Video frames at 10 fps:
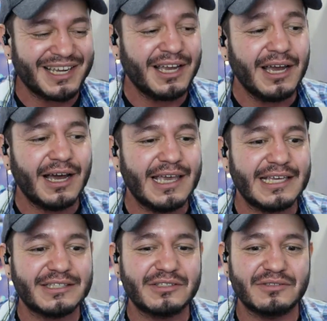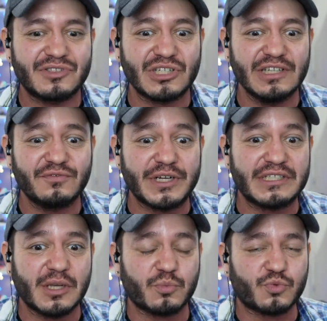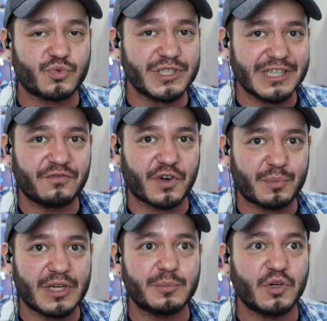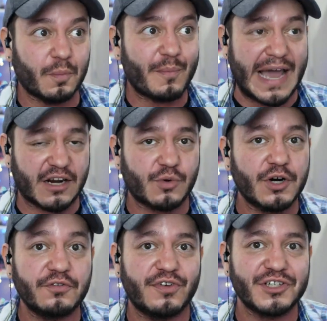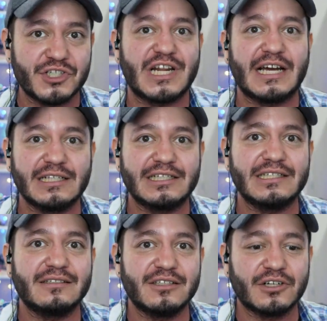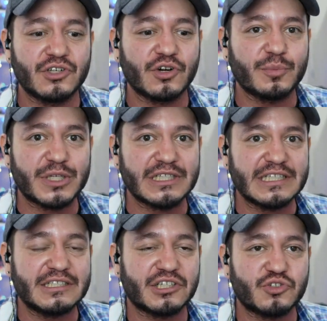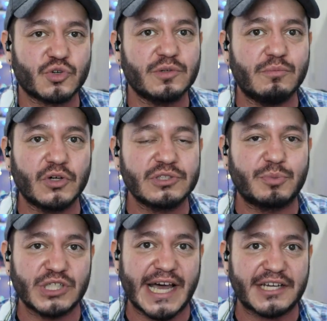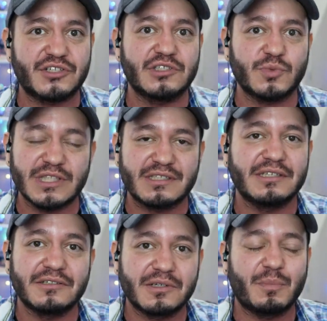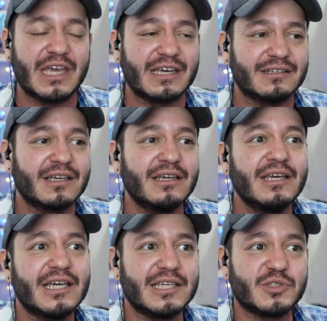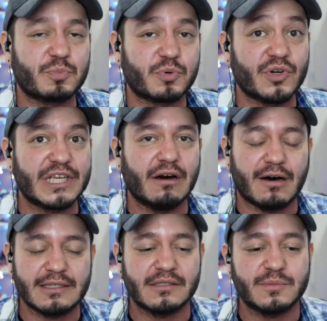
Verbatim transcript: it's delivering some really formidable macro functionality. You know, your ability to control multiple actions with a single command is pretty awesome.